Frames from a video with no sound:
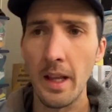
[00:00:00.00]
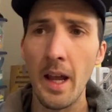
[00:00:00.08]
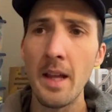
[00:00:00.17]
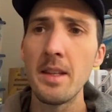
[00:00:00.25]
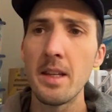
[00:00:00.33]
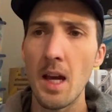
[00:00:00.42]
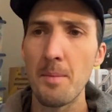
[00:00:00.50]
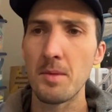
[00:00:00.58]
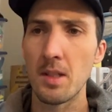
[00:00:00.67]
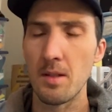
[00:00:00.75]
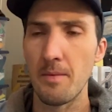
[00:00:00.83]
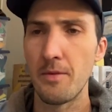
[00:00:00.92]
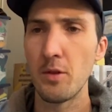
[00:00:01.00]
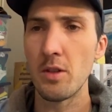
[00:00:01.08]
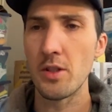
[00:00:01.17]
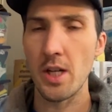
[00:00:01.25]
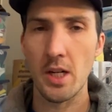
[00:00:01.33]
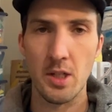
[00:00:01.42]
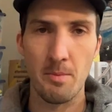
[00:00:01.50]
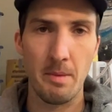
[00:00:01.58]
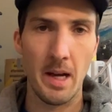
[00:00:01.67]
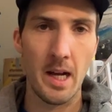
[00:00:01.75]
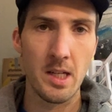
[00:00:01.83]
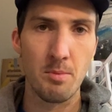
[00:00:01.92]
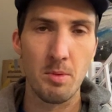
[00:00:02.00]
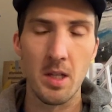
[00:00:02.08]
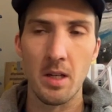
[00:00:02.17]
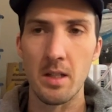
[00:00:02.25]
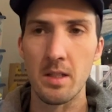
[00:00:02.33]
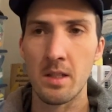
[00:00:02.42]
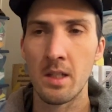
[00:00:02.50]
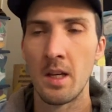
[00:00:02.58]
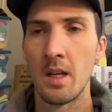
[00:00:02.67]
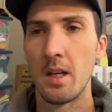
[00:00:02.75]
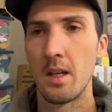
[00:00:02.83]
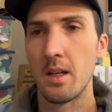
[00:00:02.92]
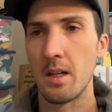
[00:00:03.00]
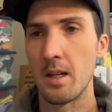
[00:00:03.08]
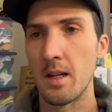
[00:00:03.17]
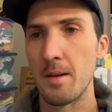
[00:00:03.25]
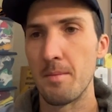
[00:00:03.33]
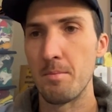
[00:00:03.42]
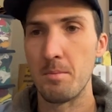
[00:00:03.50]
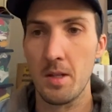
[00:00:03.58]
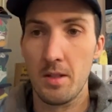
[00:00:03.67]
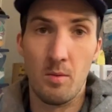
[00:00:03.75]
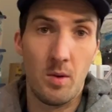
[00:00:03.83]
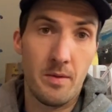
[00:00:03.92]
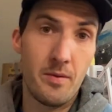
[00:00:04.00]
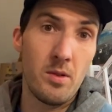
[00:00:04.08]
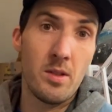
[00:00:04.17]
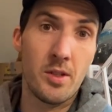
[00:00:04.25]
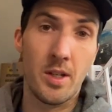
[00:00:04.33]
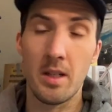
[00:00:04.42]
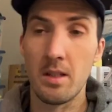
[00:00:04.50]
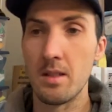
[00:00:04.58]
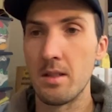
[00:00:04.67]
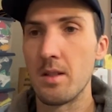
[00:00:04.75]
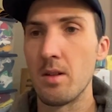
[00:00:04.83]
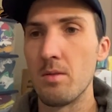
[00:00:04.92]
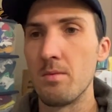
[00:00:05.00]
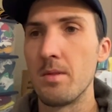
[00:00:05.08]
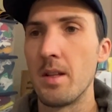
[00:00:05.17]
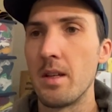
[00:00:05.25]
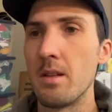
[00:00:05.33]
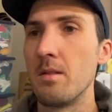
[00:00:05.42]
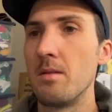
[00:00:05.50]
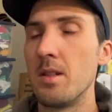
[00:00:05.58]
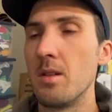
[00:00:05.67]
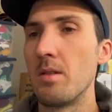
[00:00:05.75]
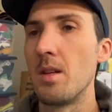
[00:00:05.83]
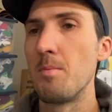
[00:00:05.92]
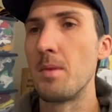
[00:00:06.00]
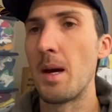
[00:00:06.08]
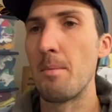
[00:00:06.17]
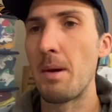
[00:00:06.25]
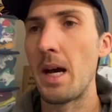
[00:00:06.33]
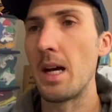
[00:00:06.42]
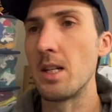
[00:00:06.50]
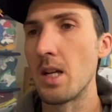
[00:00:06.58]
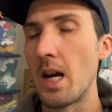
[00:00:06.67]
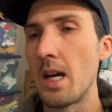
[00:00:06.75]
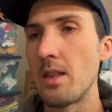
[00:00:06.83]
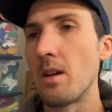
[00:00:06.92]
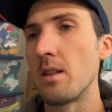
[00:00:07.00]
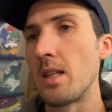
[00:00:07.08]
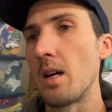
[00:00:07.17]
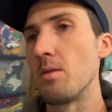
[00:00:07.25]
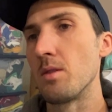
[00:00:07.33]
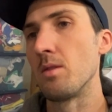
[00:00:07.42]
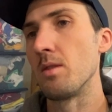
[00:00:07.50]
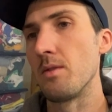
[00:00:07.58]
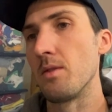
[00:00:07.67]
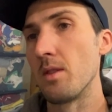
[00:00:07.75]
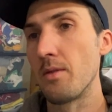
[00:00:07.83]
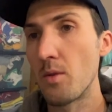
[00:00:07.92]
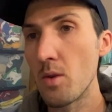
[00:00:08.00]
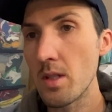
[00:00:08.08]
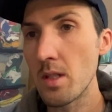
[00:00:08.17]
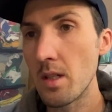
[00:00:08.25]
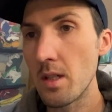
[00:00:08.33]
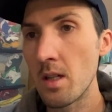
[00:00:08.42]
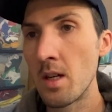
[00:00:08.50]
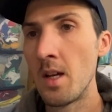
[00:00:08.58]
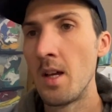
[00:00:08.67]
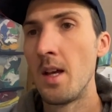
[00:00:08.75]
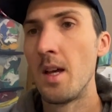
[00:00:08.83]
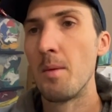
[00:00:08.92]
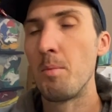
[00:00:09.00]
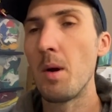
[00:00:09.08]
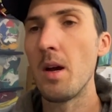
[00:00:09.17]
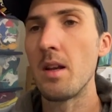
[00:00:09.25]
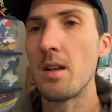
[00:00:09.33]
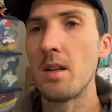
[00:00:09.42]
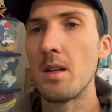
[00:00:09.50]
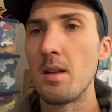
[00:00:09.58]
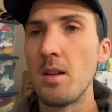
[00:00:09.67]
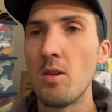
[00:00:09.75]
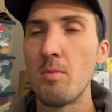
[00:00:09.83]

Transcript: And they kept the fuel injection badge because it was fuel injected. So they could, you know, keep that badge. I thought that was only for the four cylinder, but you know,